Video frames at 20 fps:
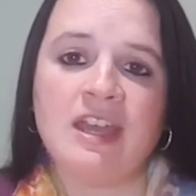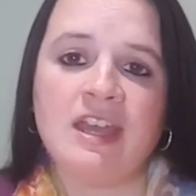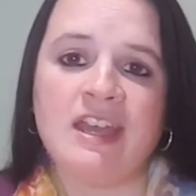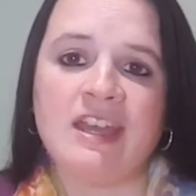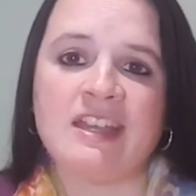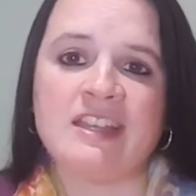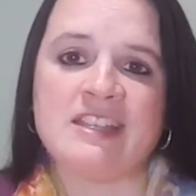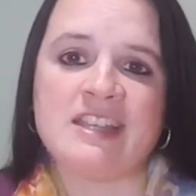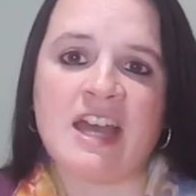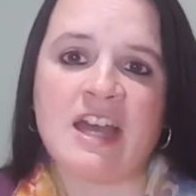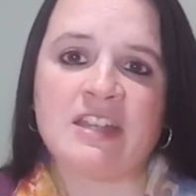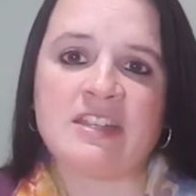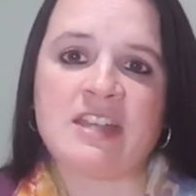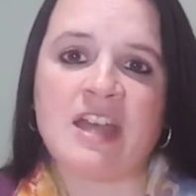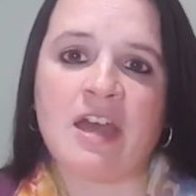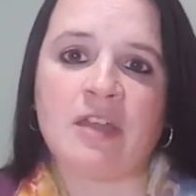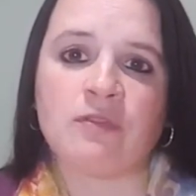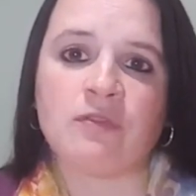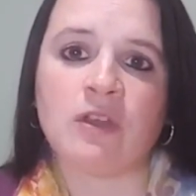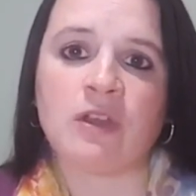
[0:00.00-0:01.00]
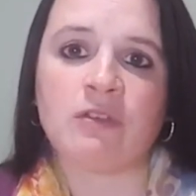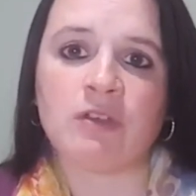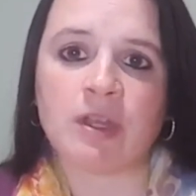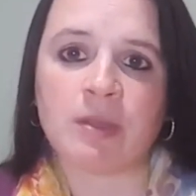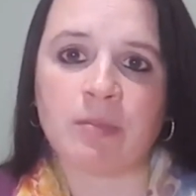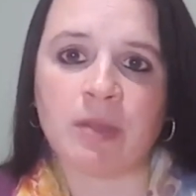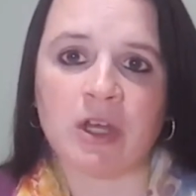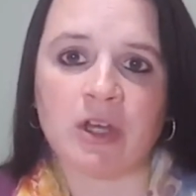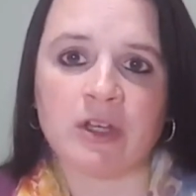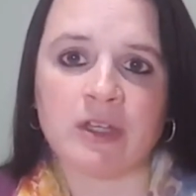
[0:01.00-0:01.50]
in downtown Frederick,
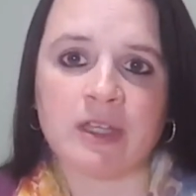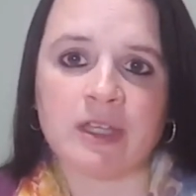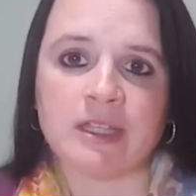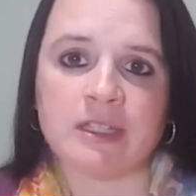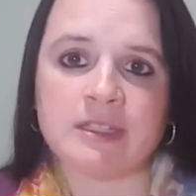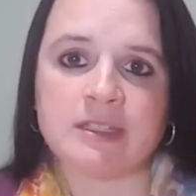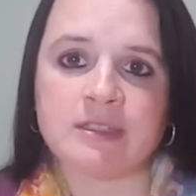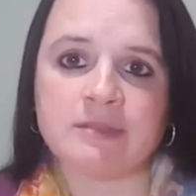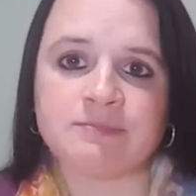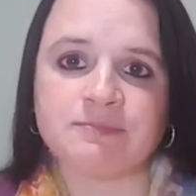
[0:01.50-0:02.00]
Maryland.